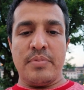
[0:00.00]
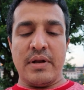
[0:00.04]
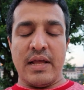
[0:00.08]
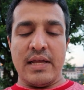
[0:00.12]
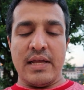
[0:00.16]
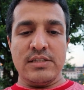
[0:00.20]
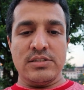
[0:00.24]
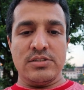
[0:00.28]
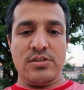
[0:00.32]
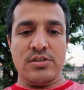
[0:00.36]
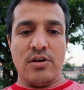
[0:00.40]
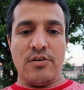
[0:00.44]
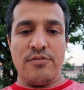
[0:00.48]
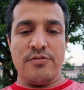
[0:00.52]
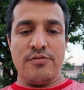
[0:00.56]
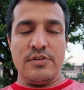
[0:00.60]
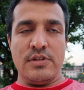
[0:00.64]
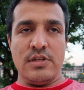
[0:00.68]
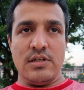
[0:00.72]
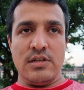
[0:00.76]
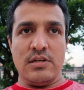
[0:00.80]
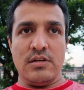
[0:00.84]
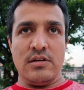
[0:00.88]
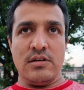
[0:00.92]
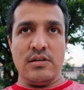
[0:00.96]
price of
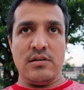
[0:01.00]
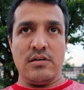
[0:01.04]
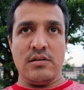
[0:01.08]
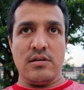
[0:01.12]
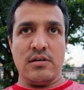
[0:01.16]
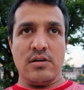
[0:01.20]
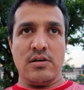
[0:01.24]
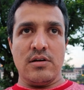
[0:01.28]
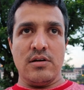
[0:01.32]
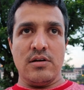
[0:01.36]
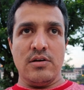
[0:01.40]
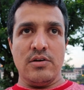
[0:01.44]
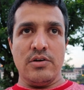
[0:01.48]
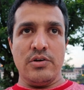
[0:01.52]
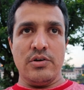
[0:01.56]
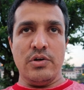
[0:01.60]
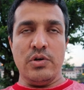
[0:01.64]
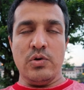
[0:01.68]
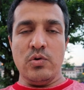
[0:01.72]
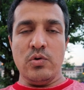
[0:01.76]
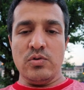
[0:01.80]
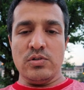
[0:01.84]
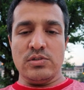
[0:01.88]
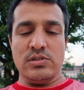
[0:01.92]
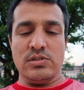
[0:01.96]
the
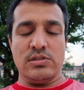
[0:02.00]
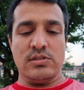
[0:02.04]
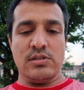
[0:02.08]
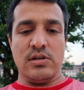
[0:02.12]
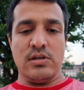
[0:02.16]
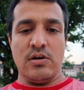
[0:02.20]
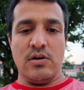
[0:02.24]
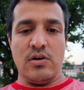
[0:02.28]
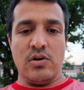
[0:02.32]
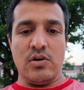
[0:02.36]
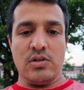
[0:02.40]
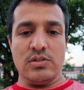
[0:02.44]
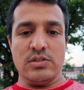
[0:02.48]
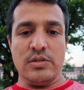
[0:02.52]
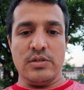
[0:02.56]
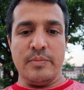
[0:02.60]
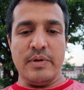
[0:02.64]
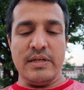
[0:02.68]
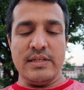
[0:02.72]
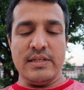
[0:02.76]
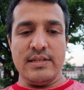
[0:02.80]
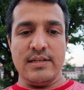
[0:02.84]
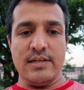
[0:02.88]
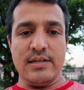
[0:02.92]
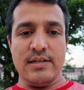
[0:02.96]
goods or the
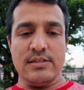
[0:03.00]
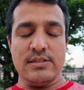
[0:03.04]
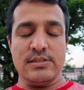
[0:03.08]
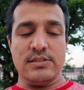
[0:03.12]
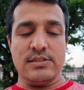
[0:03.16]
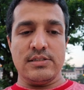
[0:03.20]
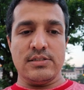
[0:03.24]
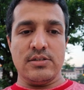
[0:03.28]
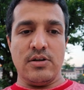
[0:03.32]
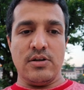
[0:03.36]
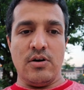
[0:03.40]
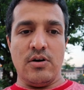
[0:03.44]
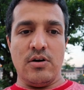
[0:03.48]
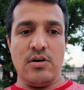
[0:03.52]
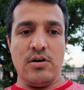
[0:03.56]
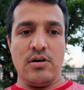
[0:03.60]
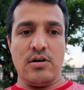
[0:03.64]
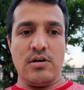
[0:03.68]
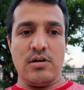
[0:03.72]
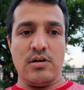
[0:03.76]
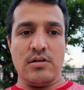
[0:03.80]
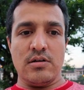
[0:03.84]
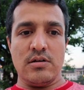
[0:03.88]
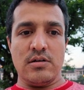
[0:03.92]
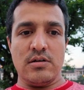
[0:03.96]
materials
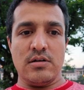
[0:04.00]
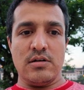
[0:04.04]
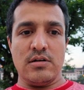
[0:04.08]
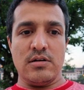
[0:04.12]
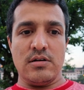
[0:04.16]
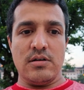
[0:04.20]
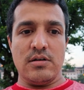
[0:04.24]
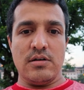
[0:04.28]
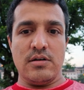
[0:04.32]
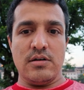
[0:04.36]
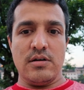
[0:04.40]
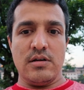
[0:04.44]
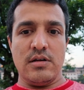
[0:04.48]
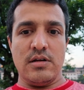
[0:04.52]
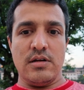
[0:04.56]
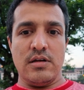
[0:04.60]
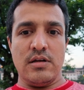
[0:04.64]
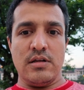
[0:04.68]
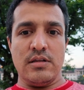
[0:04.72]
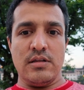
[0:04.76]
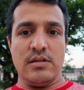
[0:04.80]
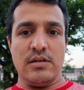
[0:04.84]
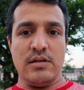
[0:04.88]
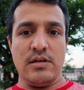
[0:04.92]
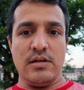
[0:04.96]
or
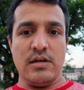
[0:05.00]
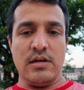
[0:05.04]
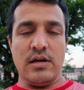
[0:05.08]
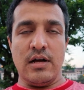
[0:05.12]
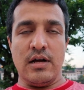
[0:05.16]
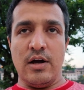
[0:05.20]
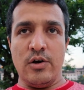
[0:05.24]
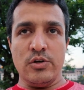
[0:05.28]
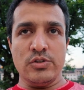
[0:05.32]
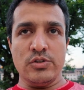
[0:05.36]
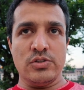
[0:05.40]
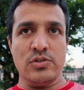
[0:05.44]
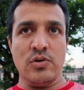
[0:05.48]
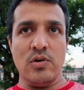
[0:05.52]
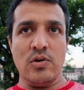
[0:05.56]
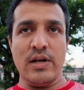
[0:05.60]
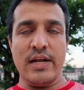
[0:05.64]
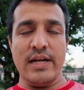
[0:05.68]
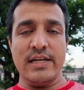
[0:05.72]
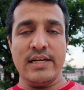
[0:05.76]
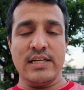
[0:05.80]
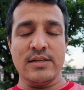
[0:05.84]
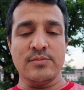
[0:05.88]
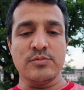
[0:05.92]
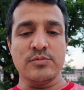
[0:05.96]
the
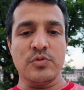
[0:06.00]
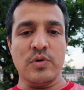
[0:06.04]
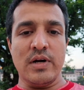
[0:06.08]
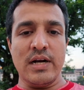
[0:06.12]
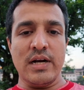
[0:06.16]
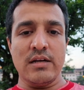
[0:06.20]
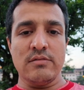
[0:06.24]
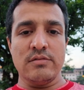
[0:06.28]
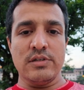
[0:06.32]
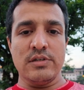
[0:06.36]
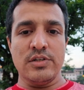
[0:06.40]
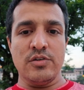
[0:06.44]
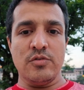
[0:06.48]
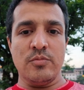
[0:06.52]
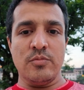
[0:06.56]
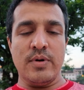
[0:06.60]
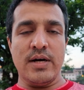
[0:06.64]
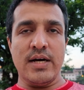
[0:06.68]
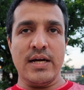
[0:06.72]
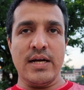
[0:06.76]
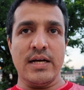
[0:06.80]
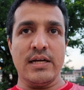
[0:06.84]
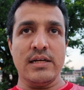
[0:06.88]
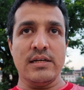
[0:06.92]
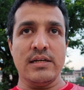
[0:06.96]
household items, whatever you
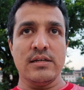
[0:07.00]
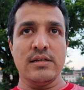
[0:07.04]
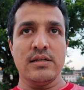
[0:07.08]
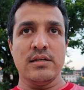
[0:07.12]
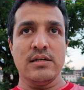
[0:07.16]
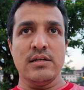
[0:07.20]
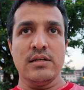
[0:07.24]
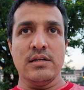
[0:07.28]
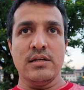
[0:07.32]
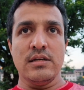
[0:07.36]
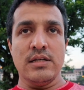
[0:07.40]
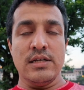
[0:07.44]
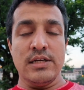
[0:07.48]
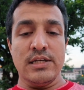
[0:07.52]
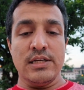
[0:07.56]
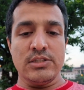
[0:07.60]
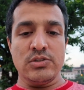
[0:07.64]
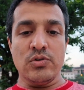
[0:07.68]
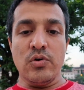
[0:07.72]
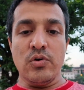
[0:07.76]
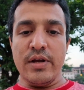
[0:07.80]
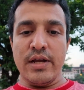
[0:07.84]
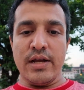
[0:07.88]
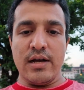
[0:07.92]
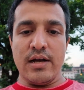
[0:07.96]
buy,
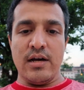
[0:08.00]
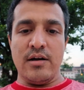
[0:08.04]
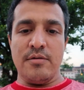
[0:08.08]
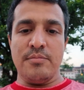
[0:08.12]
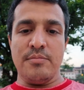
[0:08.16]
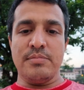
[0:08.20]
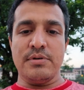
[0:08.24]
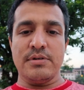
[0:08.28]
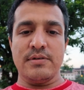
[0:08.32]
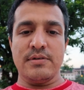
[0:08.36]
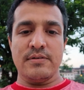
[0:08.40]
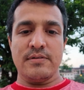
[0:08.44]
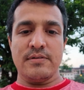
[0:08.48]
is going up,